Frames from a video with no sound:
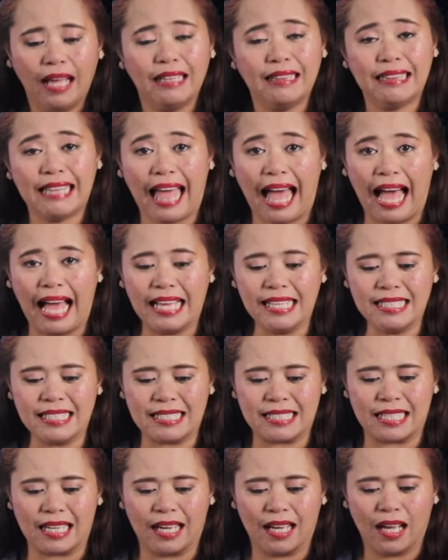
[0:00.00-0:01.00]

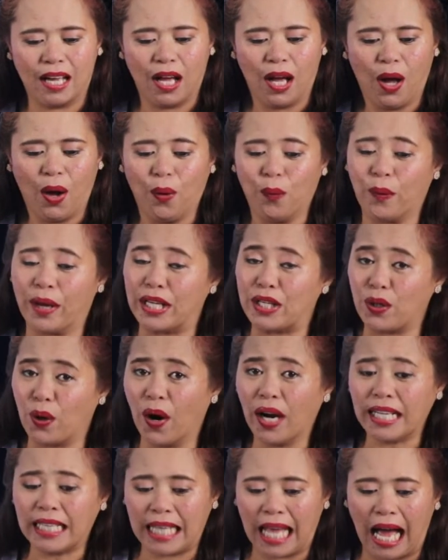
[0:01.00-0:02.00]
Last, when
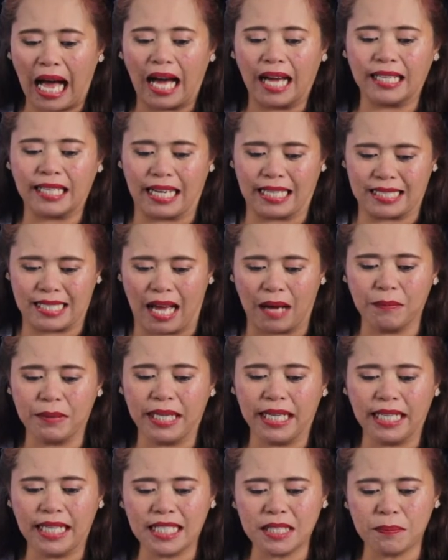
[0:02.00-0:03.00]
you're done
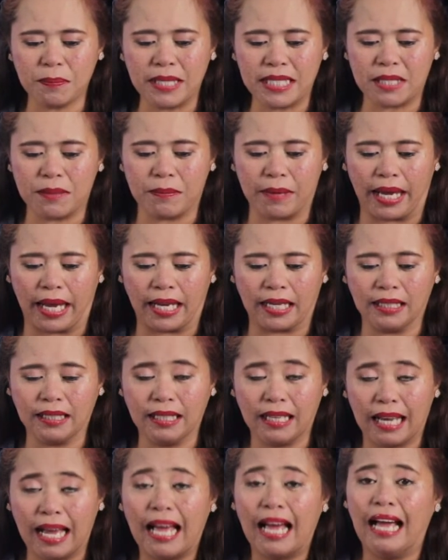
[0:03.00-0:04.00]
examining the specimen,
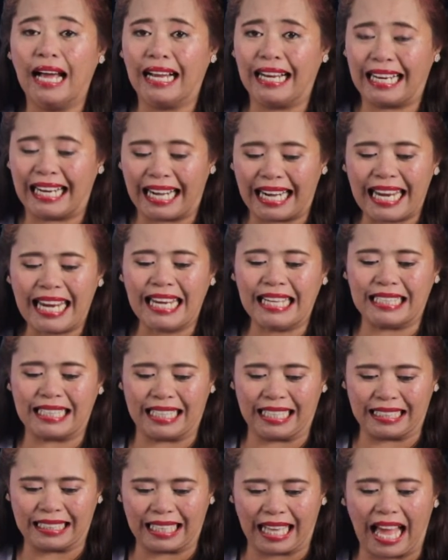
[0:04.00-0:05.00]
clean
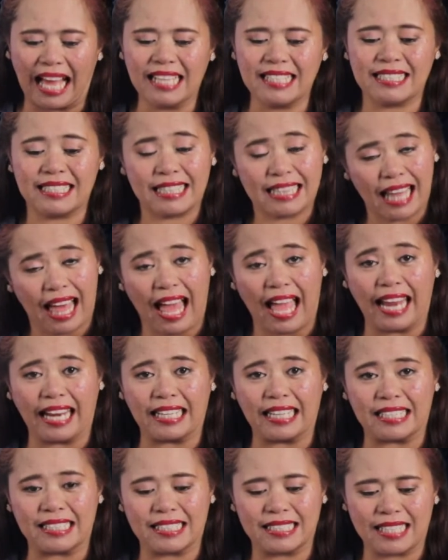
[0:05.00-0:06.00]
the glass
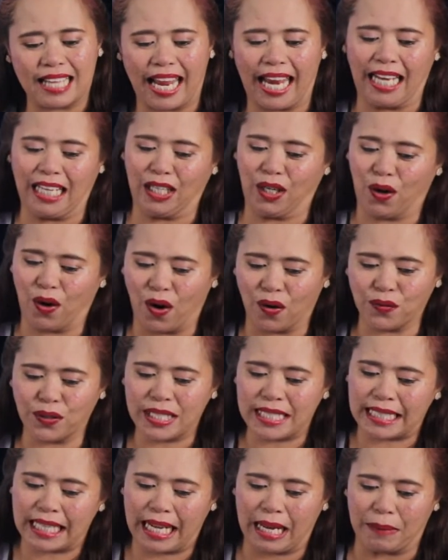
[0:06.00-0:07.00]
slides and cover
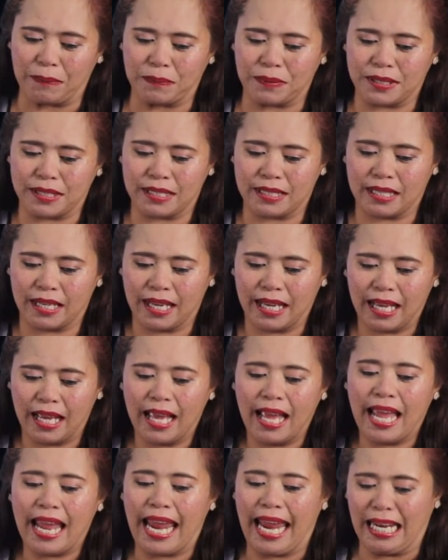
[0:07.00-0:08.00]
slips
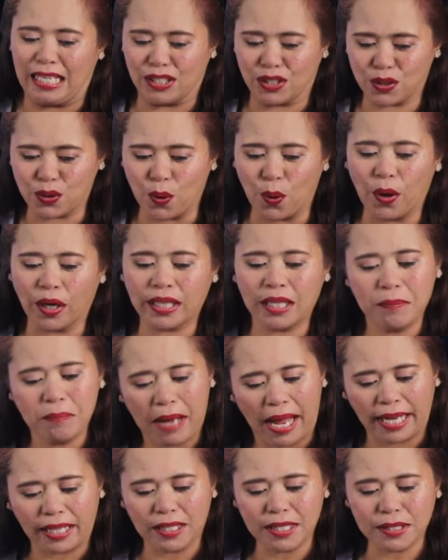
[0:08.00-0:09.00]
and store the
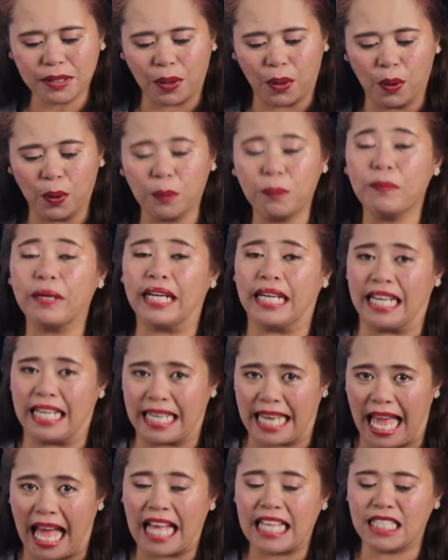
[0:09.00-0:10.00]
microscope in a
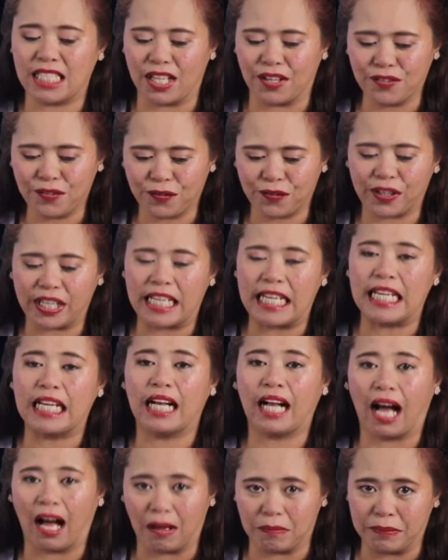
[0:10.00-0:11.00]
dust-free
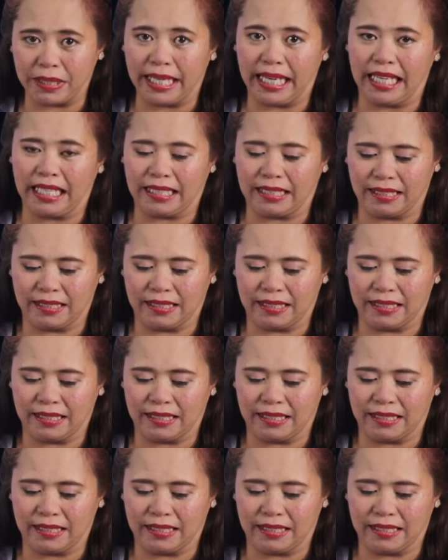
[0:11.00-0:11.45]
cabinet.